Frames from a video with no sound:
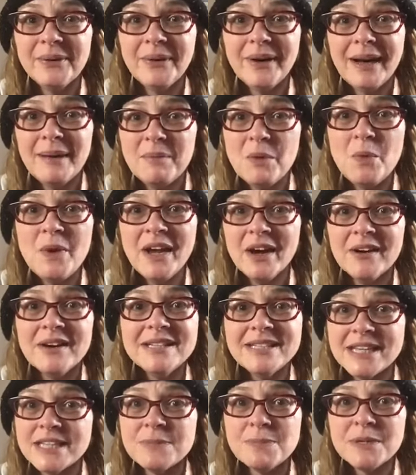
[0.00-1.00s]
I mean, we are in
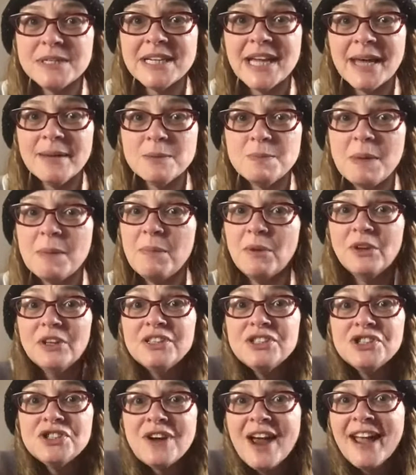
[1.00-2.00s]
desperate times, people.
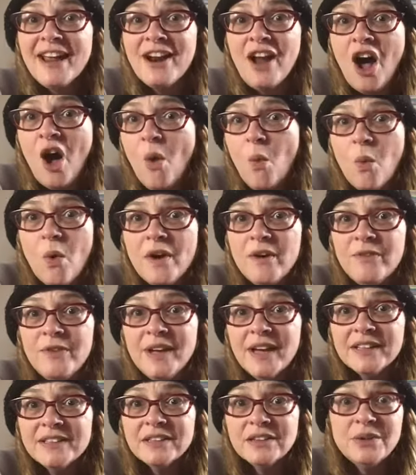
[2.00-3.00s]
Let's try it all. What have we
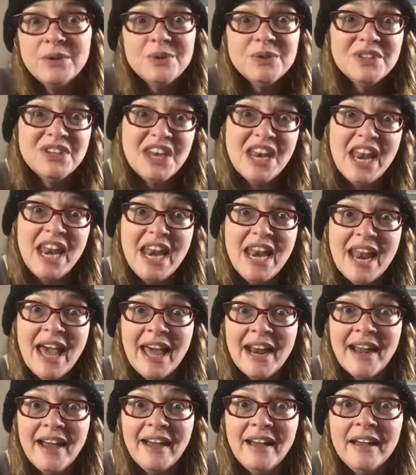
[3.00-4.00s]
got to lose?
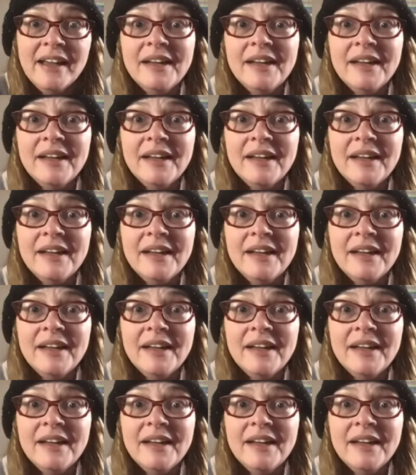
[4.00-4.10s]
Nada.